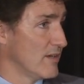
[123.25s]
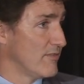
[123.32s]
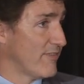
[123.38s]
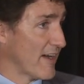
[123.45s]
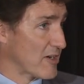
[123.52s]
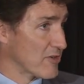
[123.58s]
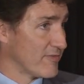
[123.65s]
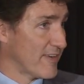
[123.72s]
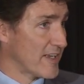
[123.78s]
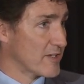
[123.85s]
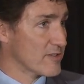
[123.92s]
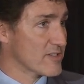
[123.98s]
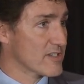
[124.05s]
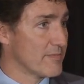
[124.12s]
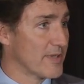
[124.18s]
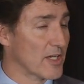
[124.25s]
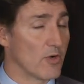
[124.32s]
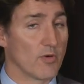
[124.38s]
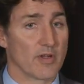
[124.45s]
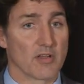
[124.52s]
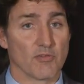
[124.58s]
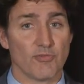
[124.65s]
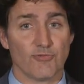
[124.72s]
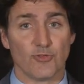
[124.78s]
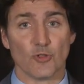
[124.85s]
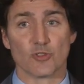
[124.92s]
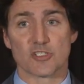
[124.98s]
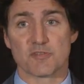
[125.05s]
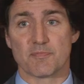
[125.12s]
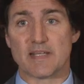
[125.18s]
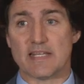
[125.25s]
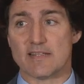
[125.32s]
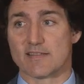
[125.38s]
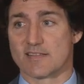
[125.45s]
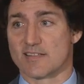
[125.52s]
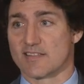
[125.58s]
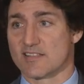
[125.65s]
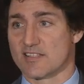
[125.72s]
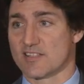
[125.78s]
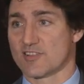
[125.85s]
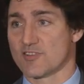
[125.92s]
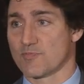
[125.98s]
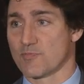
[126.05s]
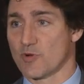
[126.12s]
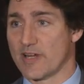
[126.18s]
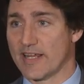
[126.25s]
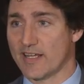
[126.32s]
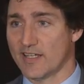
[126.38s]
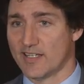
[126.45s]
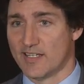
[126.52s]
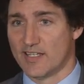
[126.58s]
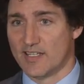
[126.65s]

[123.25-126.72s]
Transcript: Firefighters have been going full speed since spring,